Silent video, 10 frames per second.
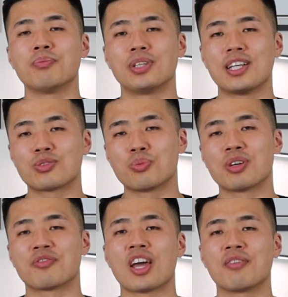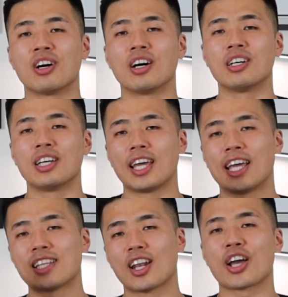please do me a favor,
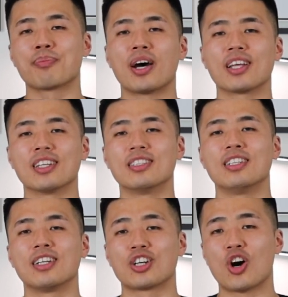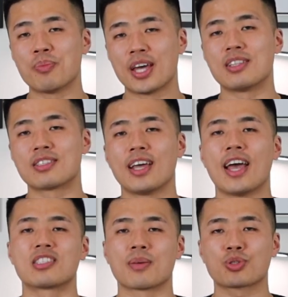hit that like button, comment
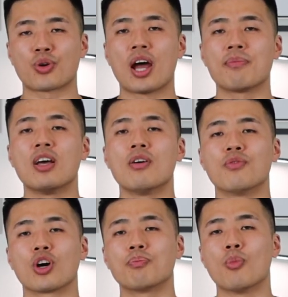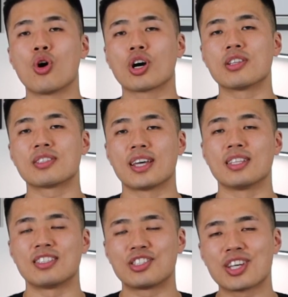and subscribe for more
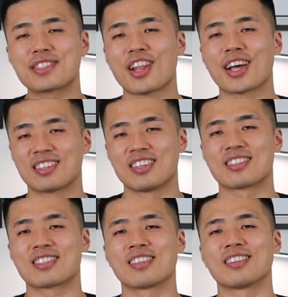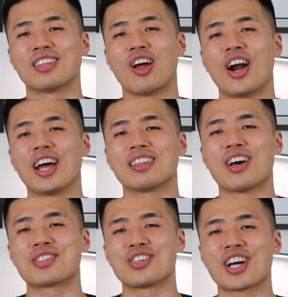content just like this. All right,
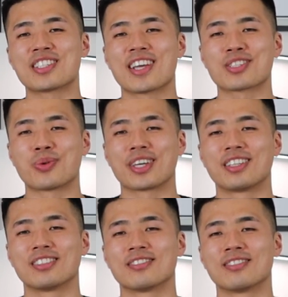I'll see you guys next week.